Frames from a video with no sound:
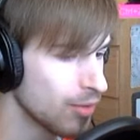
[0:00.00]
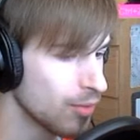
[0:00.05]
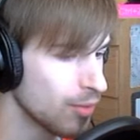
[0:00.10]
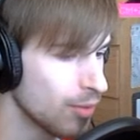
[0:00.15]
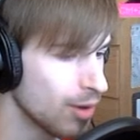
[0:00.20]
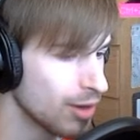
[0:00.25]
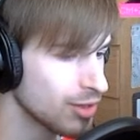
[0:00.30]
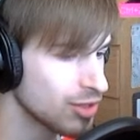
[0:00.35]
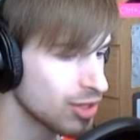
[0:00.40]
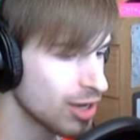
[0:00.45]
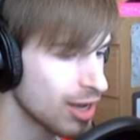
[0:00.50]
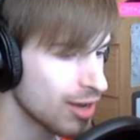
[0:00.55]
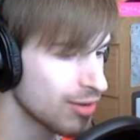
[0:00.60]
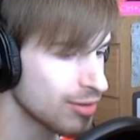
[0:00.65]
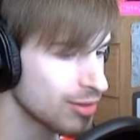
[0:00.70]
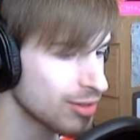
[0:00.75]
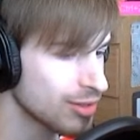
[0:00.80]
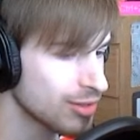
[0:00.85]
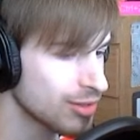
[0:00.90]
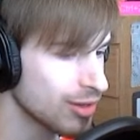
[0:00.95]
Watch
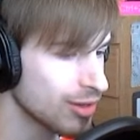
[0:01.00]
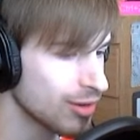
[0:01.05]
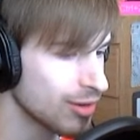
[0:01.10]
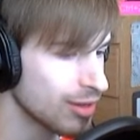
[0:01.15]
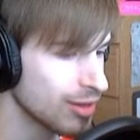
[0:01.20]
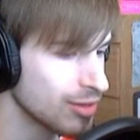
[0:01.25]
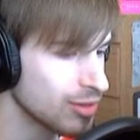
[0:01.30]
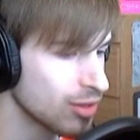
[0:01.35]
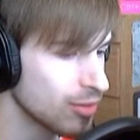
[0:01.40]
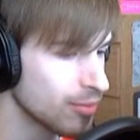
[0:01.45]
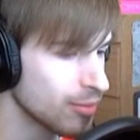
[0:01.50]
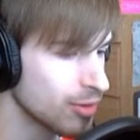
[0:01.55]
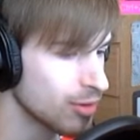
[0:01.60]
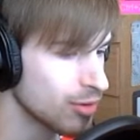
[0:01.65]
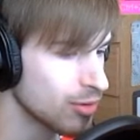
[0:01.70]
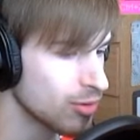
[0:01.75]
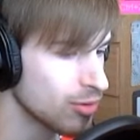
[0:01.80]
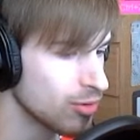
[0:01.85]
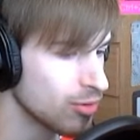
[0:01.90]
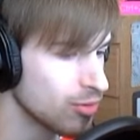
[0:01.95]
out! Okay, so I'm
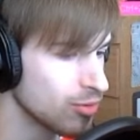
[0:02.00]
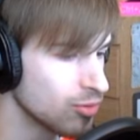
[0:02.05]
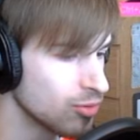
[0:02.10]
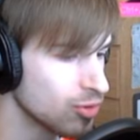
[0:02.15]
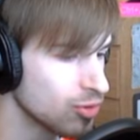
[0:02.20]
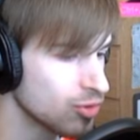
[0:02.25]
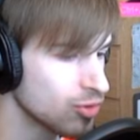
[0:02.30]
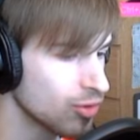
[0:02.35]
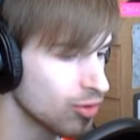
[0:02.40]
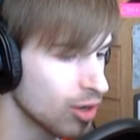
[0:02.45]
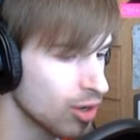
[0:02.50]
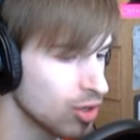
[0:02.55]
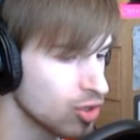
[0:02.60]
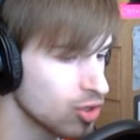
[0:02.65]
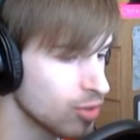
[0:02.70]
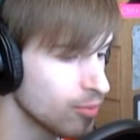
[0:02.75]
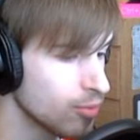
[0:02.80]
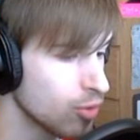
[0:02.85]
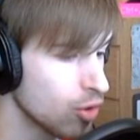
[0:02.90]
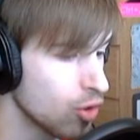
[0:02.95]
gonna just try to
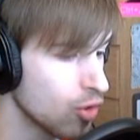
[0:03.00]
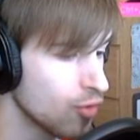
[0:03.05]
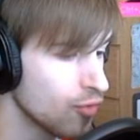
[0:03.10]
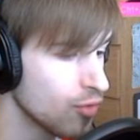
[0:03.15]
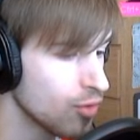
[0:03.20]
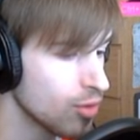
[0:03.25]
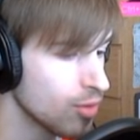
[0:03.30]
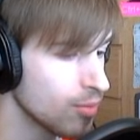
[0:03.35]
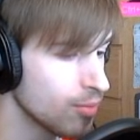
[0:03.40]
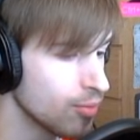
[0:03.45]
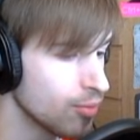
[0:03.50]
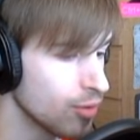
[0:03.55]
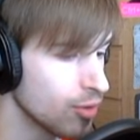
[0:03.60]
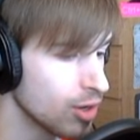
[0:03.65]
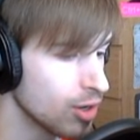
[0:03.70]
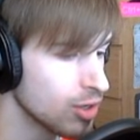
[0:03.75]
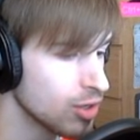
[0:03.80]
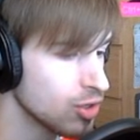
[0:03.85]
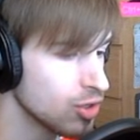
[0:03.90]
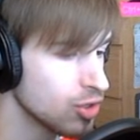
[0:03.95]
jump over the
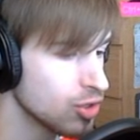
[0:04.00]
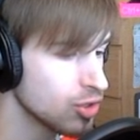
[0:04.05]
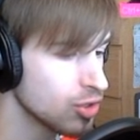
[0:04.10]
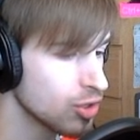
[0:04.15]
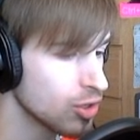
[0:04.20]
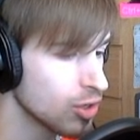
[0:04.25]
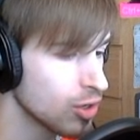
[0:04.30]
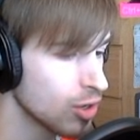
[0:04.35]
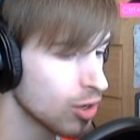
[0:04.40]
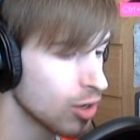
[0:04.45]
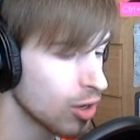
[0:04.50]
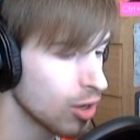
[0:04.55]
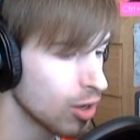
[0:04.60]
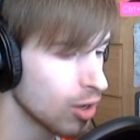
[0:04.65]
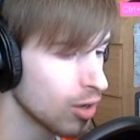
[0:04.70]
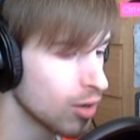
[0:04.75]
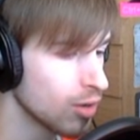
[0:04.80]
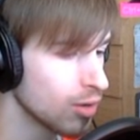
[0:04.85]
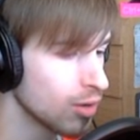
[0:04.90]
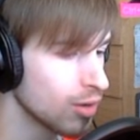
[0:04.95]
bridge.
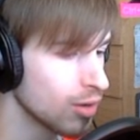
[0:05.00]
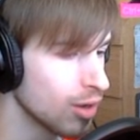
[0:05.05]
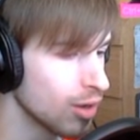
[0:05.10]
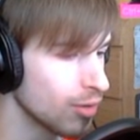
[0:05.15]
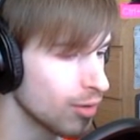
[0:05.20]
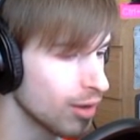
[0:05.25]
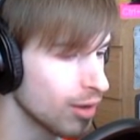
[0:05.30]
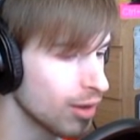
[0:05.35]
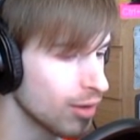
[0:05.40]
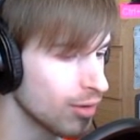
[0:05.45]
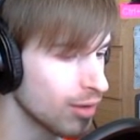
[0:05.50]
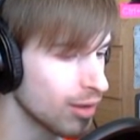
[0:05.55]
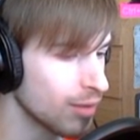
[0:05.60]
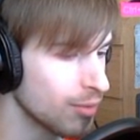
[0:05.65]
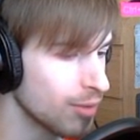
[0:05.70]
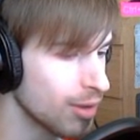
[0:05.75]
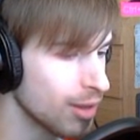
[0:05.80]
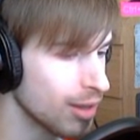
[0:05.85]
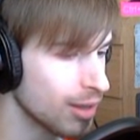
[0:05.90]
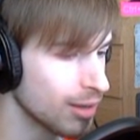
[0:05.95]
Okay, okay,
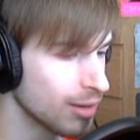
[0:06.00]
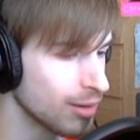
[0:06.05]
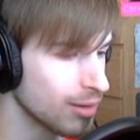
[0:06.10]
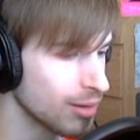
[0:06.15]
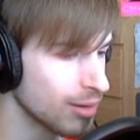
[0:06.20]
well I...